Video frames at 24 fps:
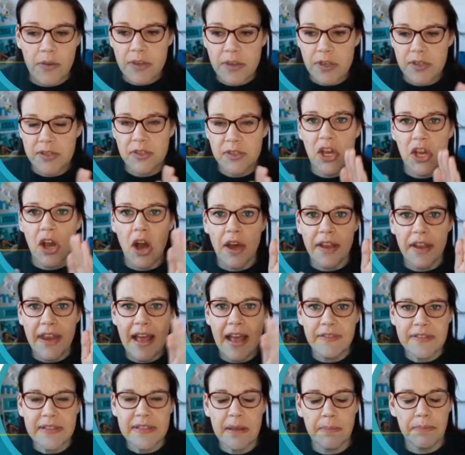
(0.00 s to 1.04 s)
because you can't
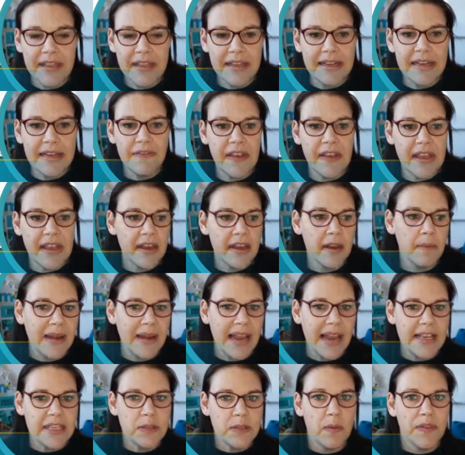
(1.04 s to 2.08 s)
have something living in a
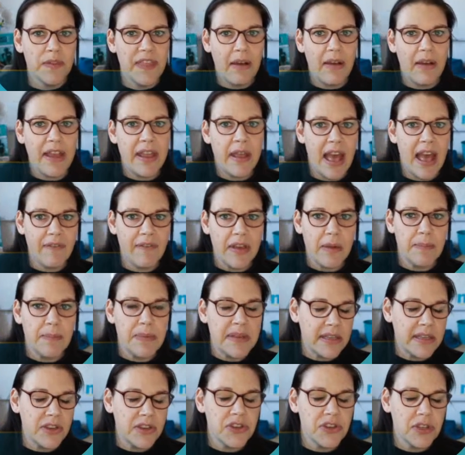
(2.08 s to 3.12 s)
place without it having a
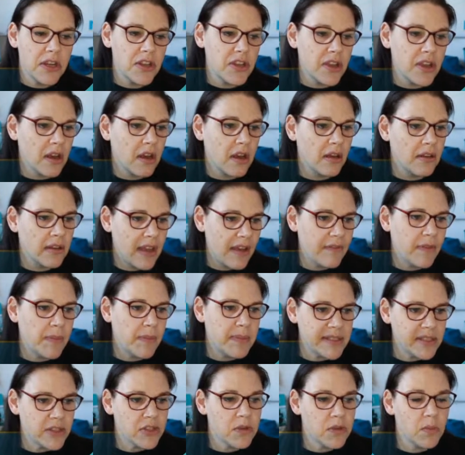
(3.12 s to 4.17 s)
position, and you can't have a
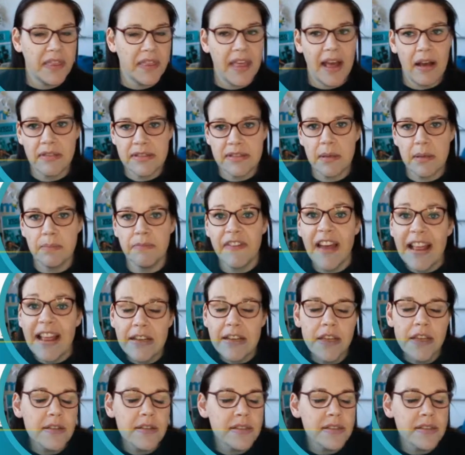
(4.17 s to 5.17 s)
position without some value.